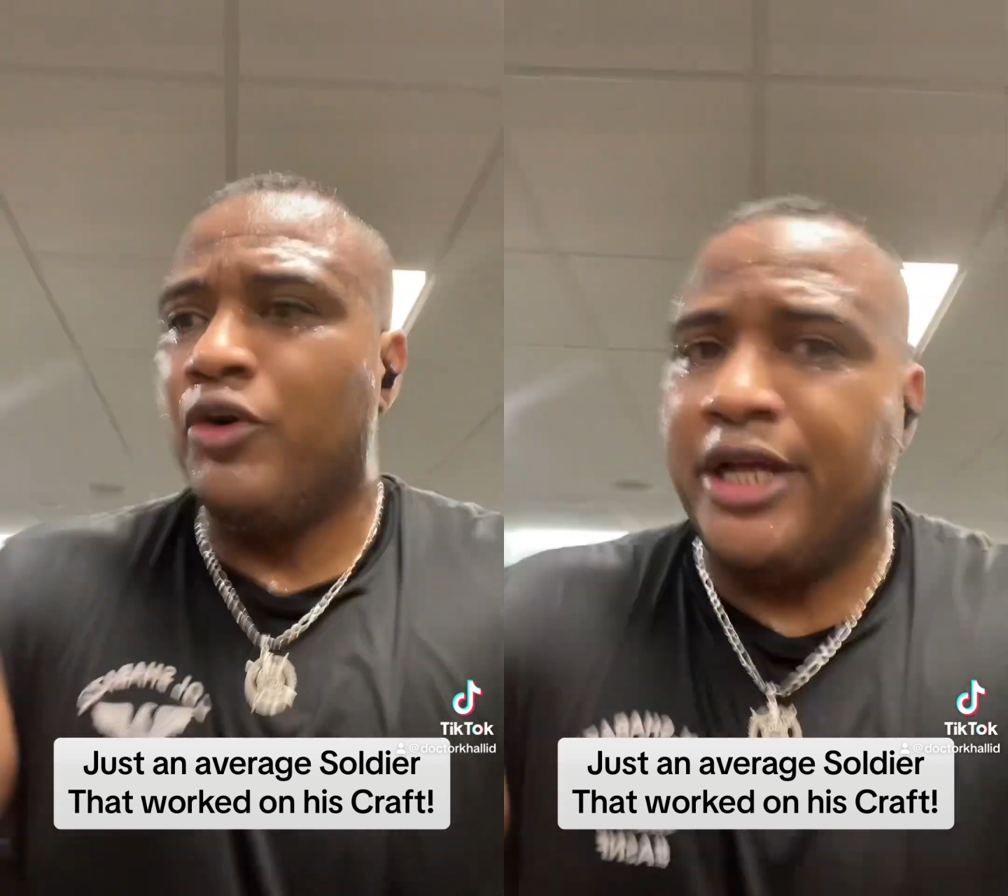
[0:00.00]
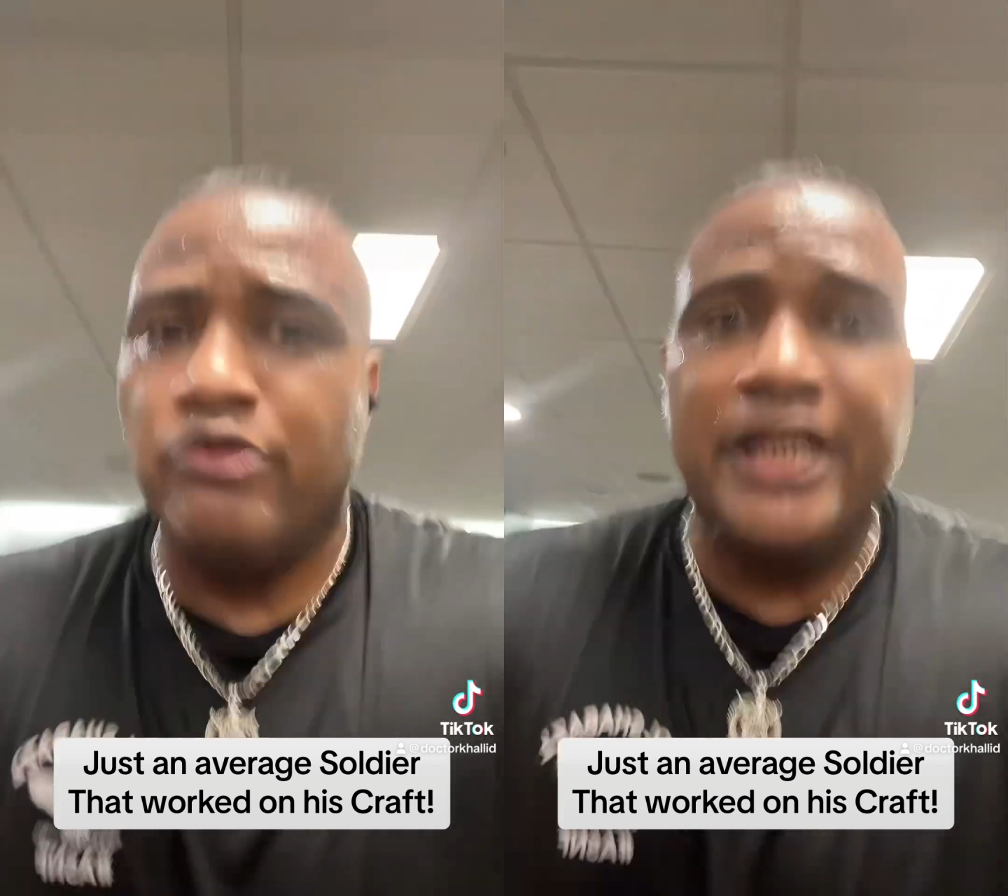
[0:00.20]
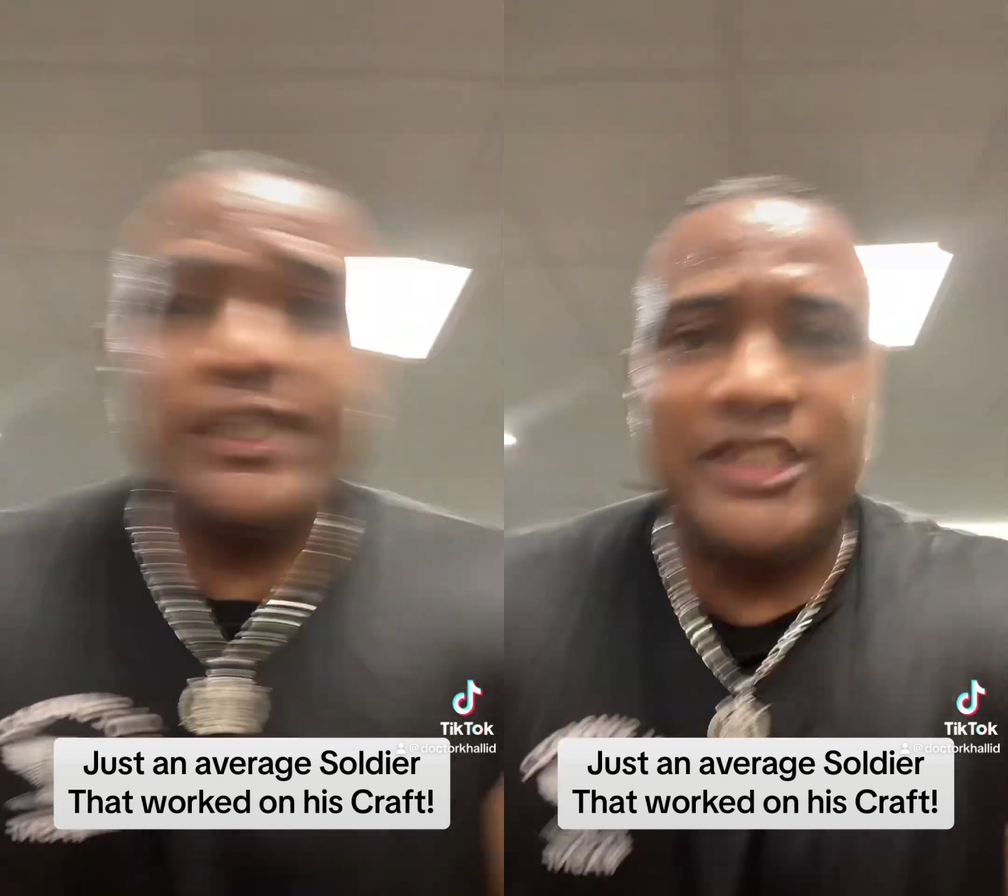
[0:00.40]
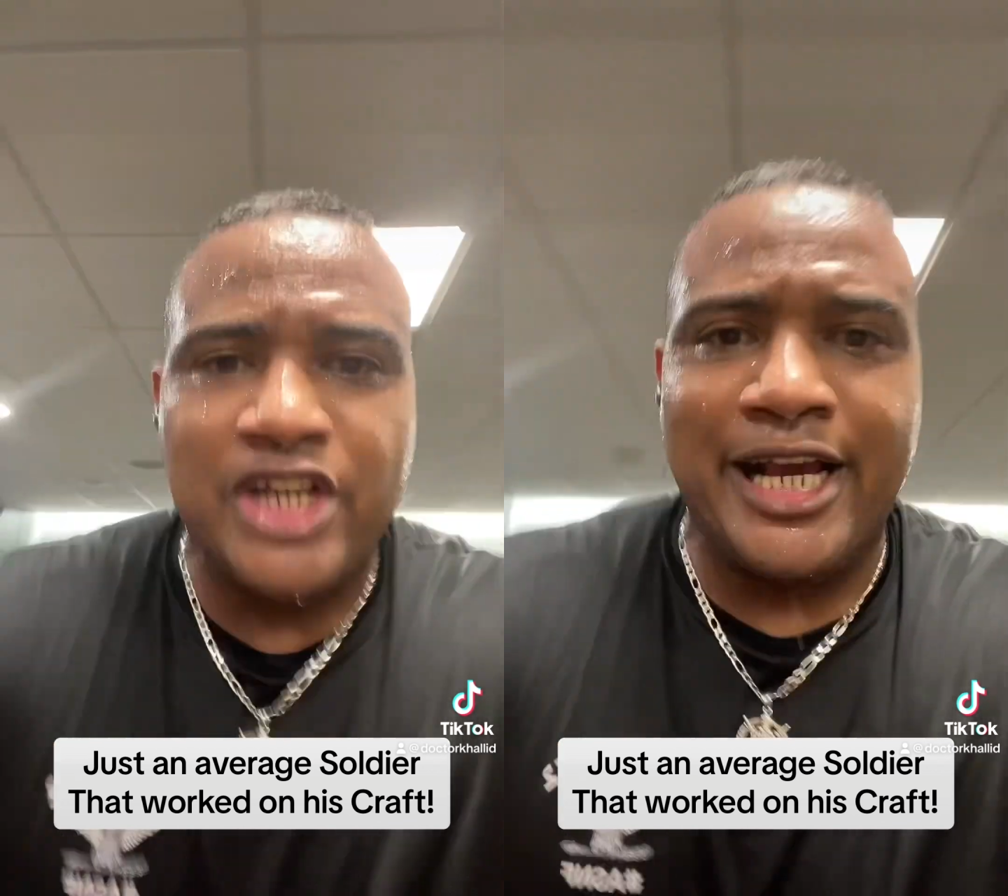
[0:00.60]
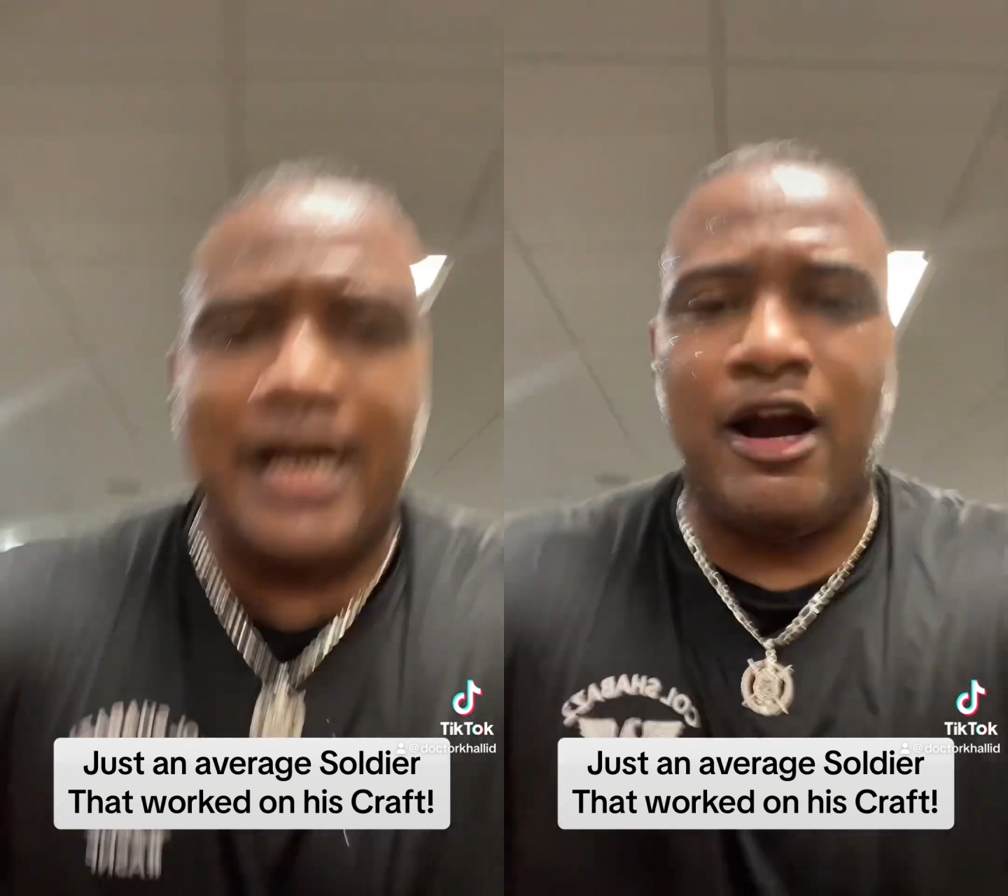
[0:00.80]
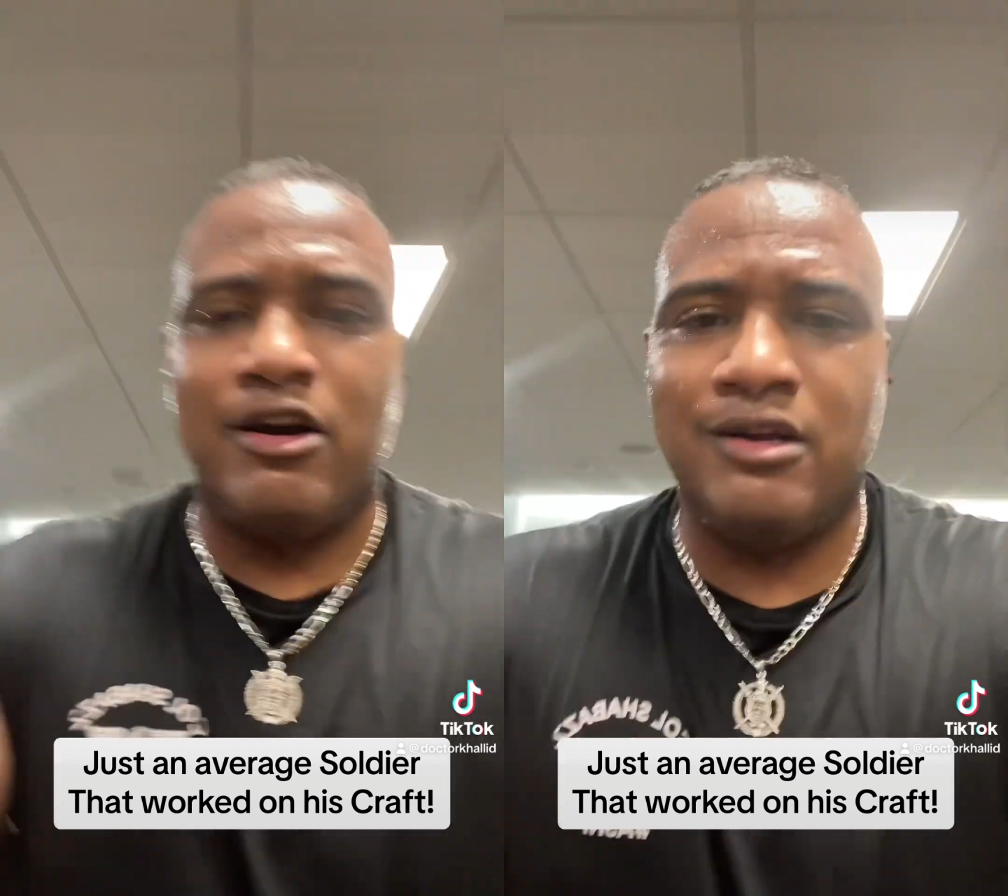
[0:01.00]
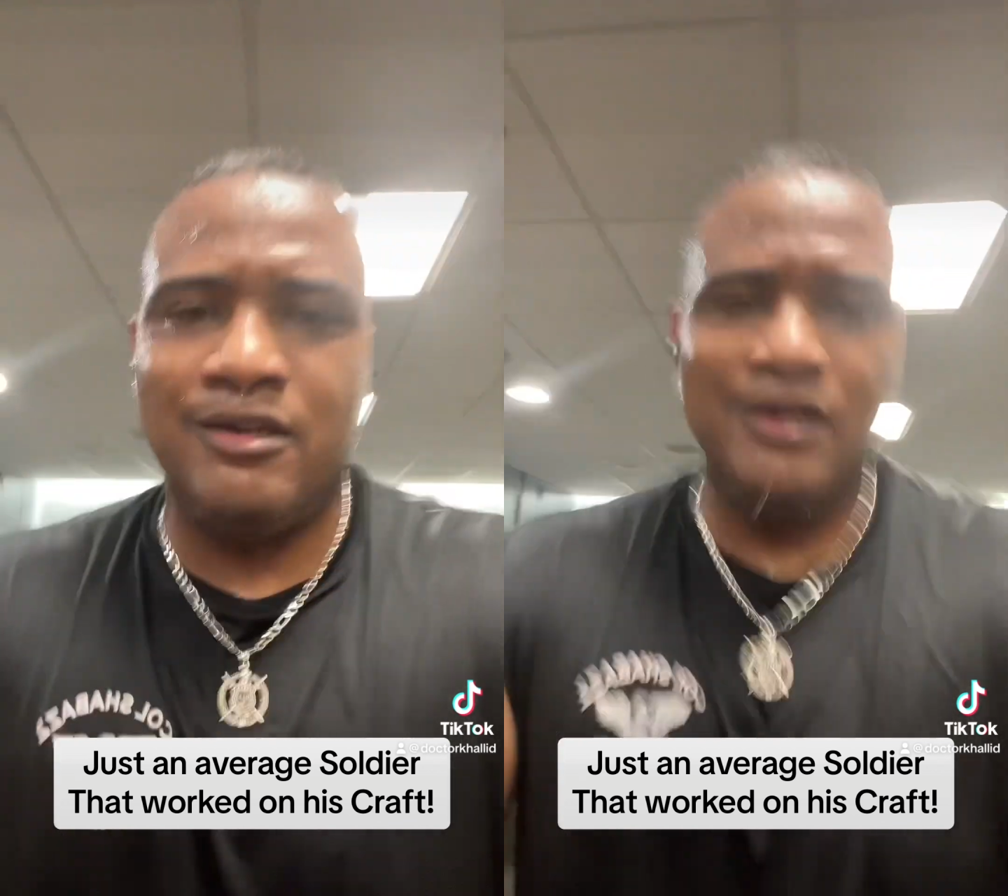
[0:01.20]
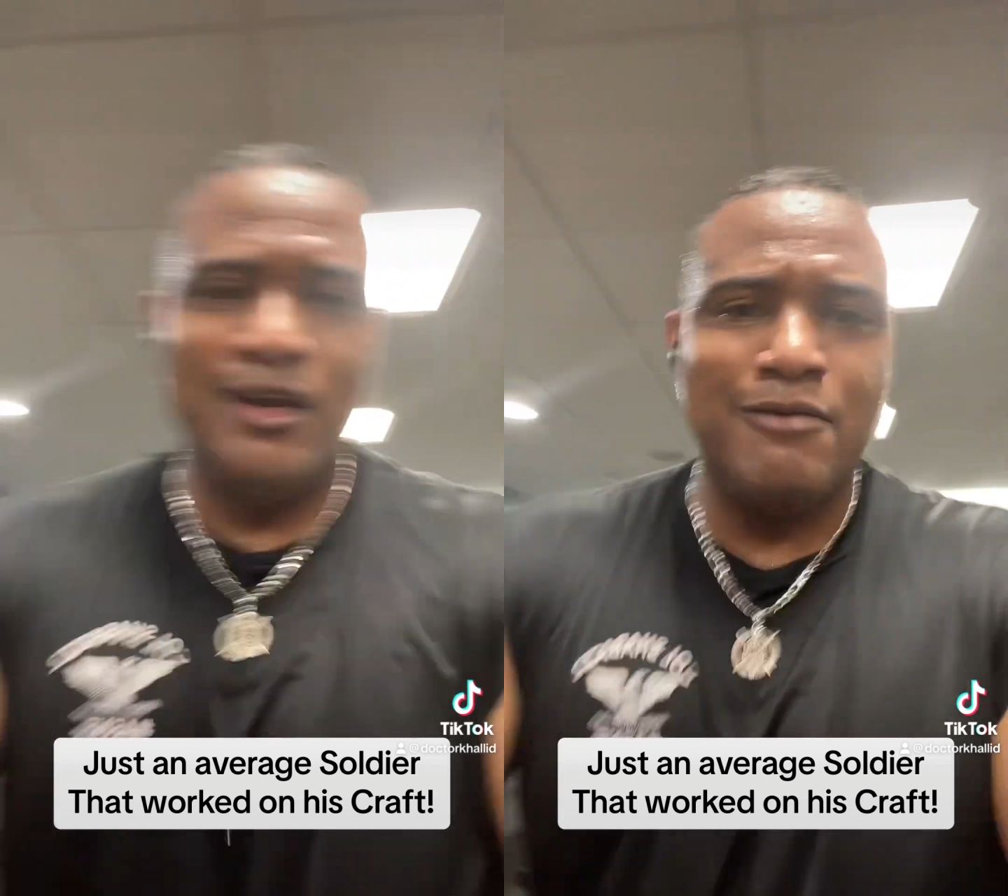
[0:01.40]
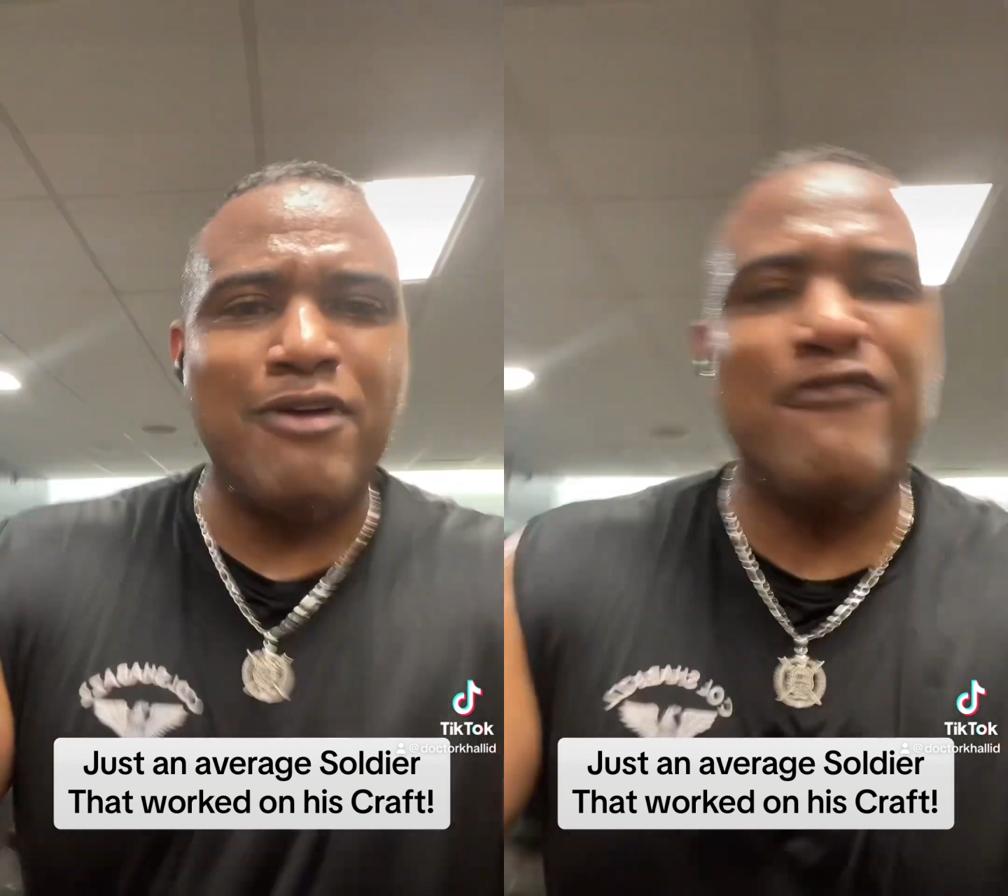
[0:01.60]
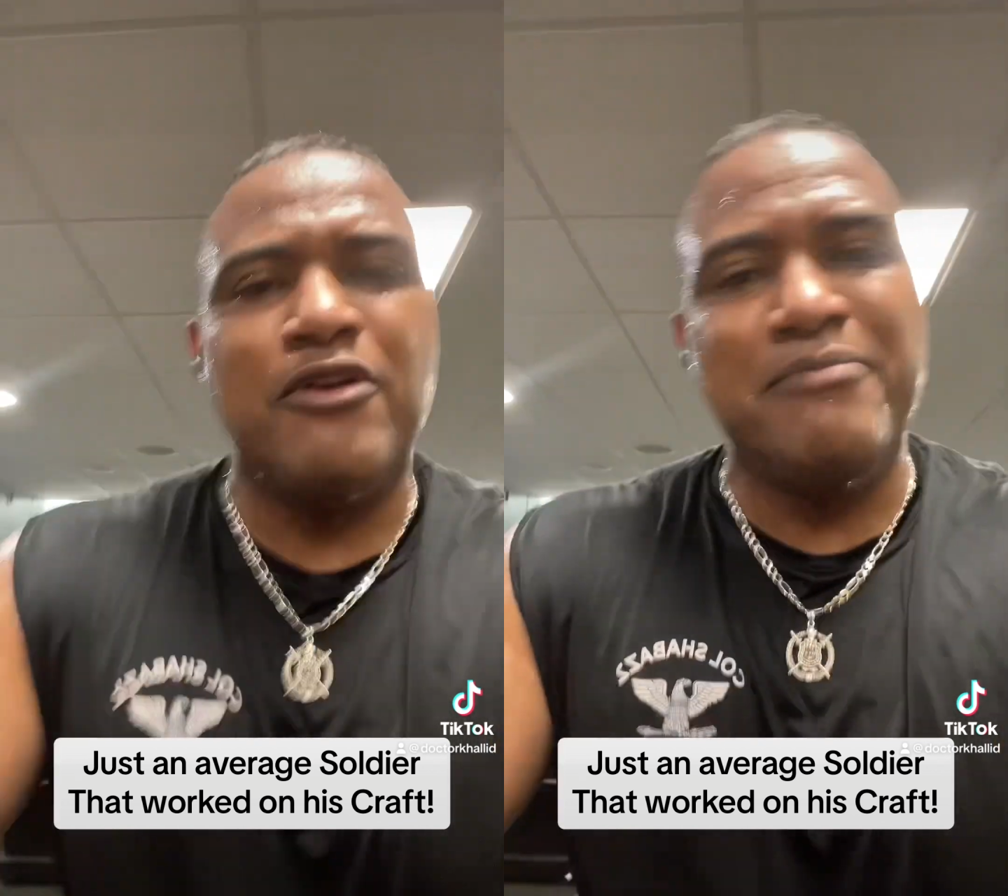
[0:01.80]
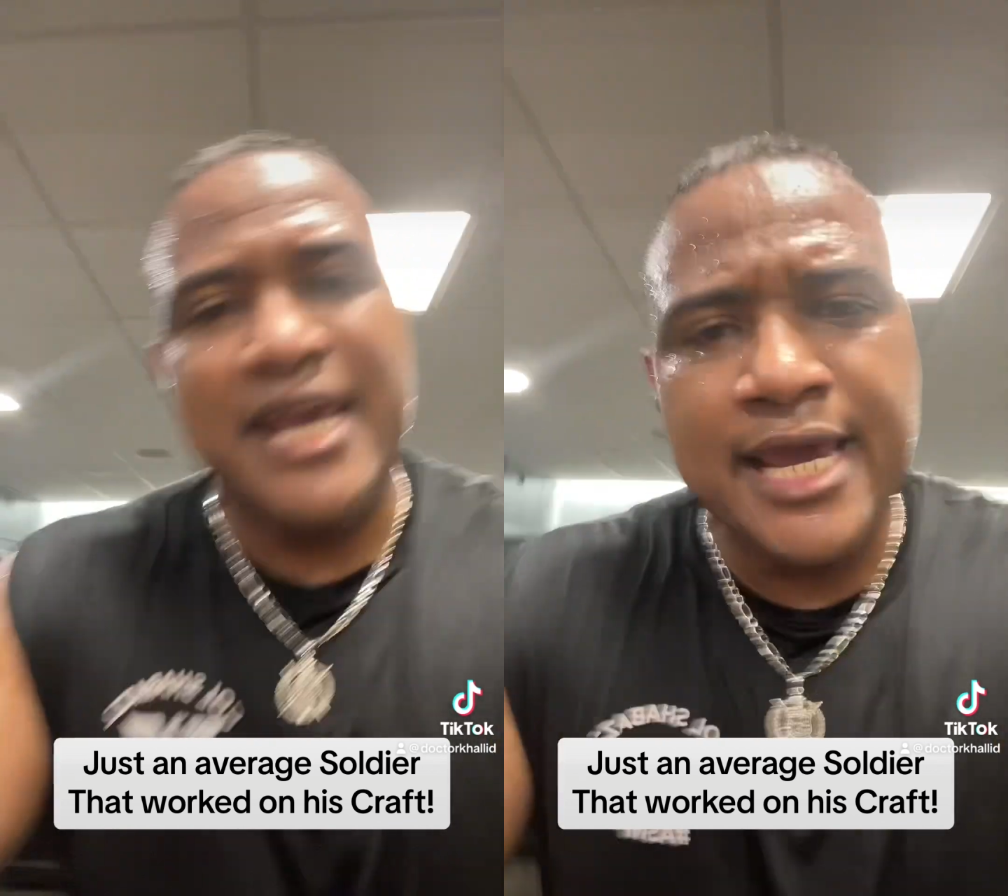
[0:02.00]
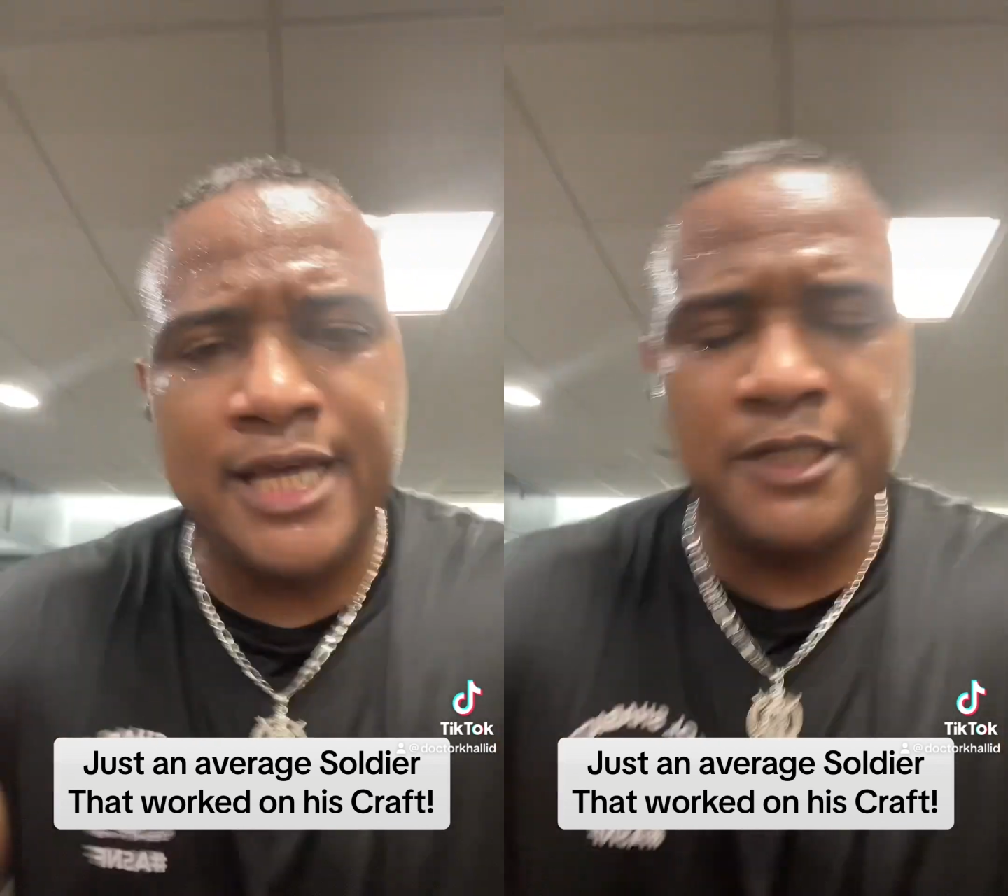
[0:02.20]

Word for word: they ready to check out. But for me,